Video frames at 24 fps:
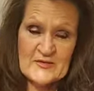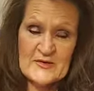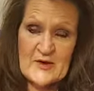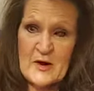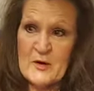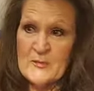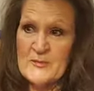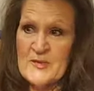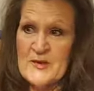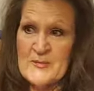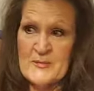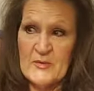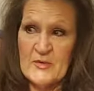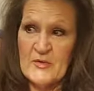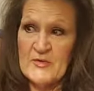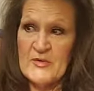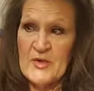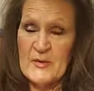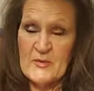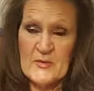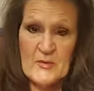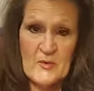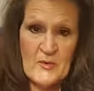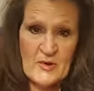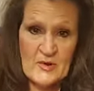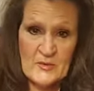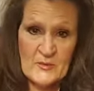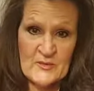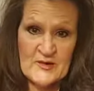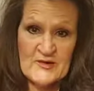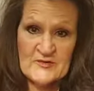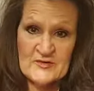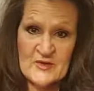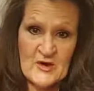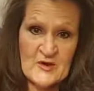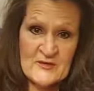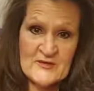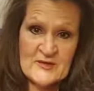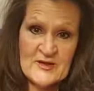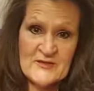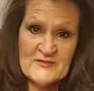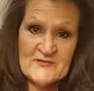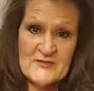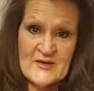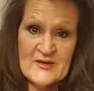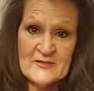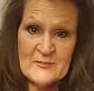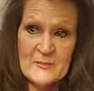and our people that we want to reach aren't
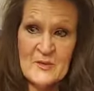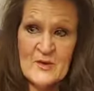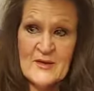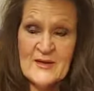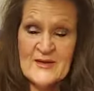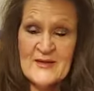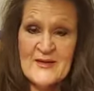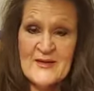on Facebook,